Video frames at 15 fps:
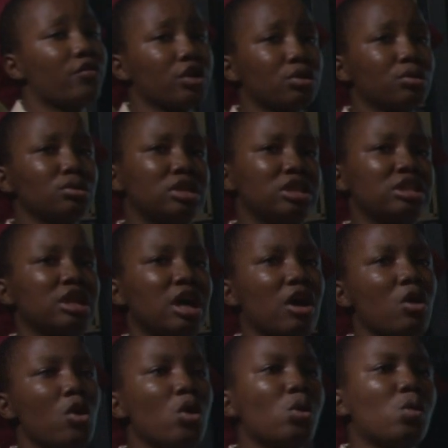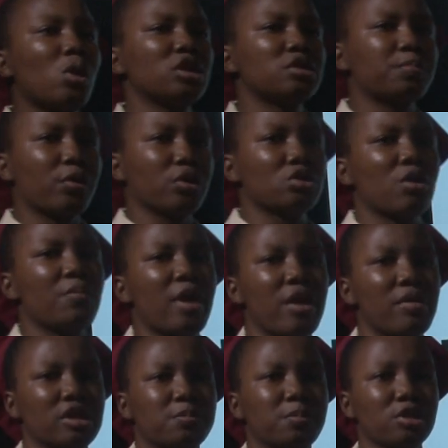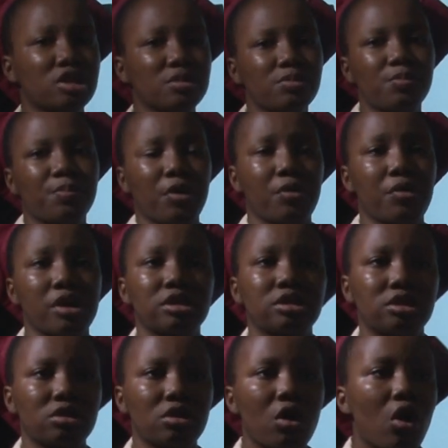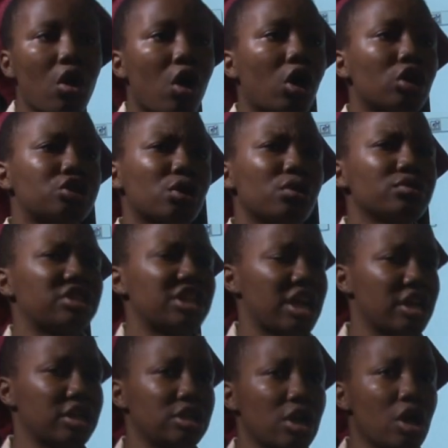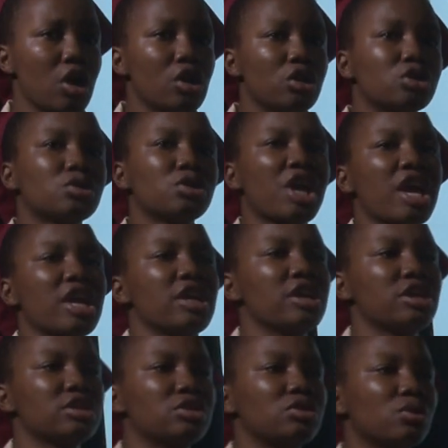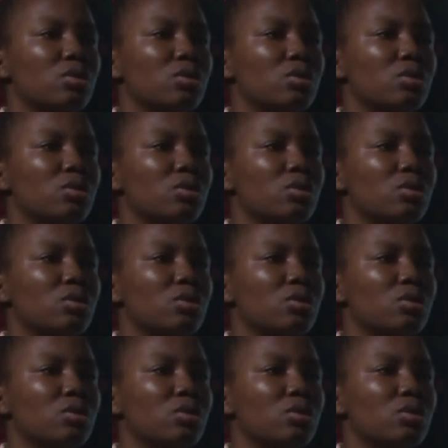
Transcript: of a good leader who was brought up by responsible parents. Although dead, today he is